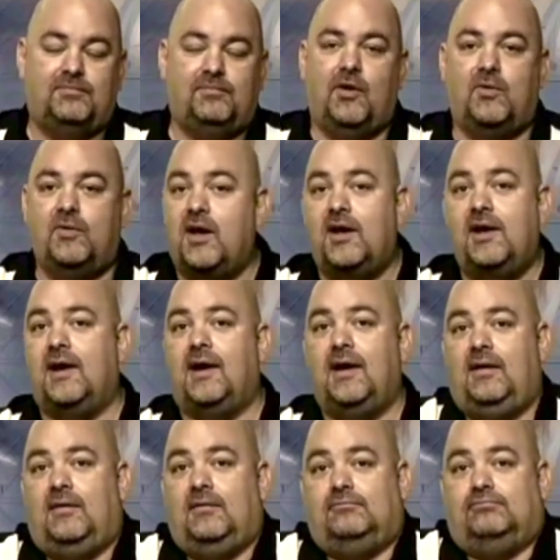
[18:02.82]
Well, okay,
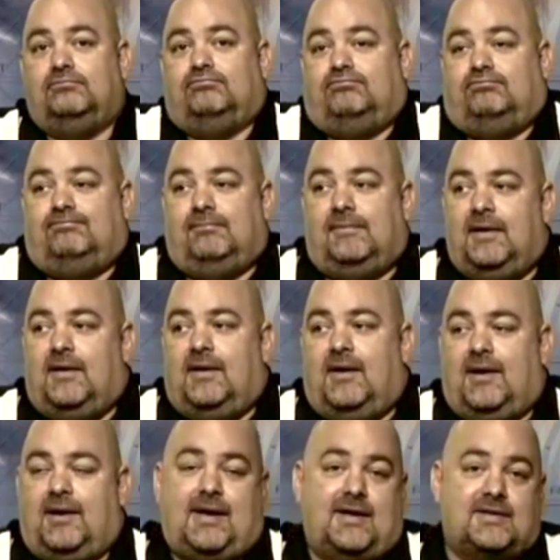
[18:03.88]

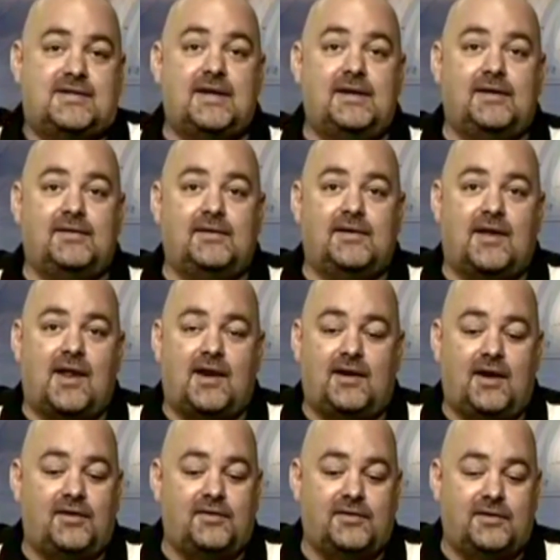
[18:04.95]
I can't say anything to
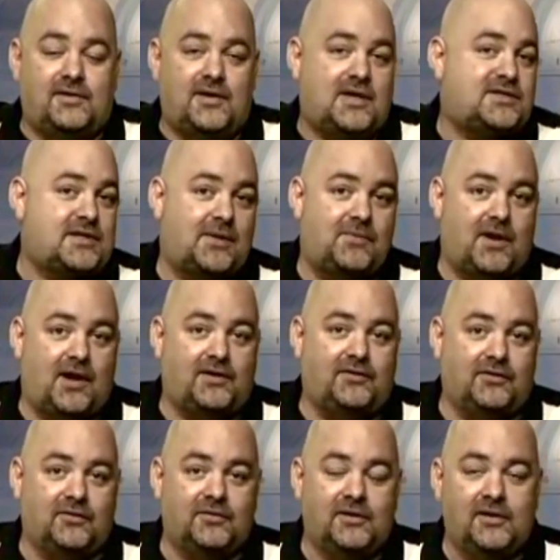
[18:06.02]
that other than that's not what
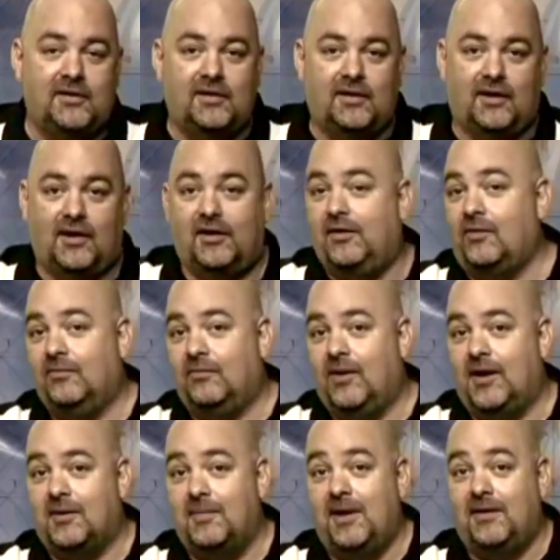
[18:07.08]
I'd do, and I don't
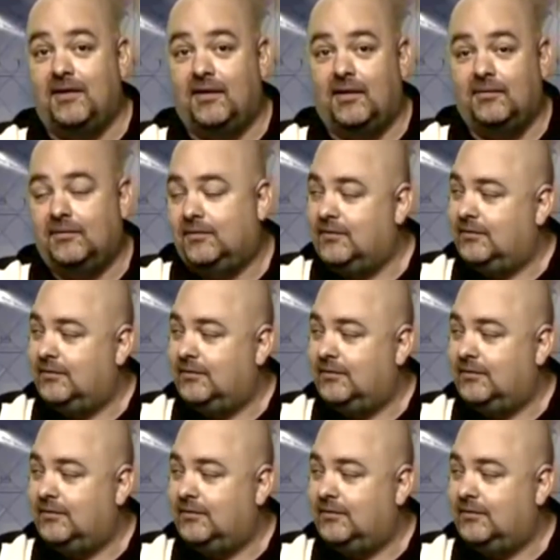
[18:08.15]
recommend it.